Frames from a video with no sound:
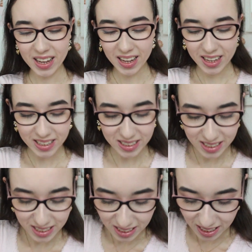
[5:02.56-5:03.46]

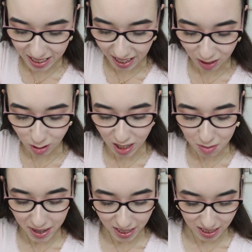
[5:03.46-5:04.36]
And yeah, those are
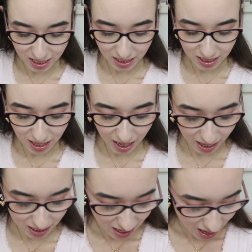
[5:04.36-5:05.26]
my keys.
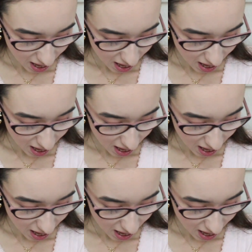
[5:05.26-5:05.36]
And